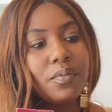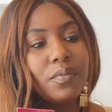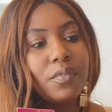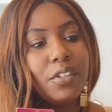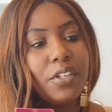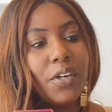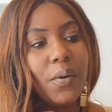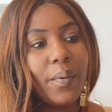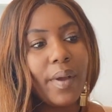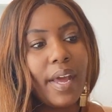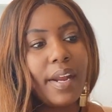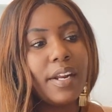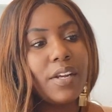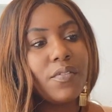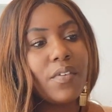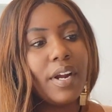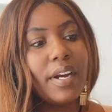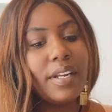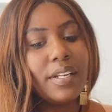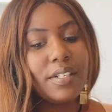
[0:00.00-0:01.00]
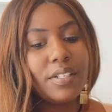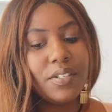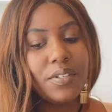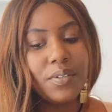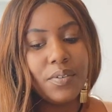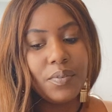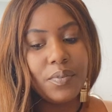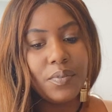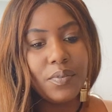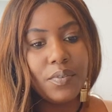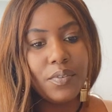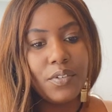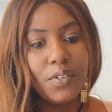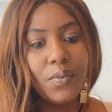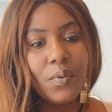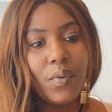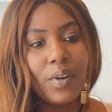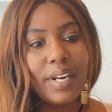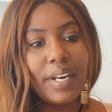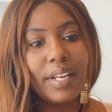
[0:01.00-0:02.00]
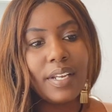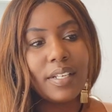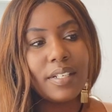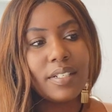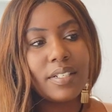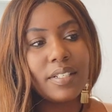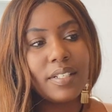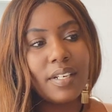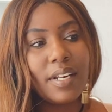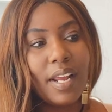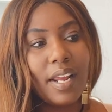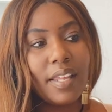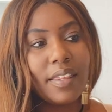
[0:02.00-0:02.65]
you know, getting ready to do readings today.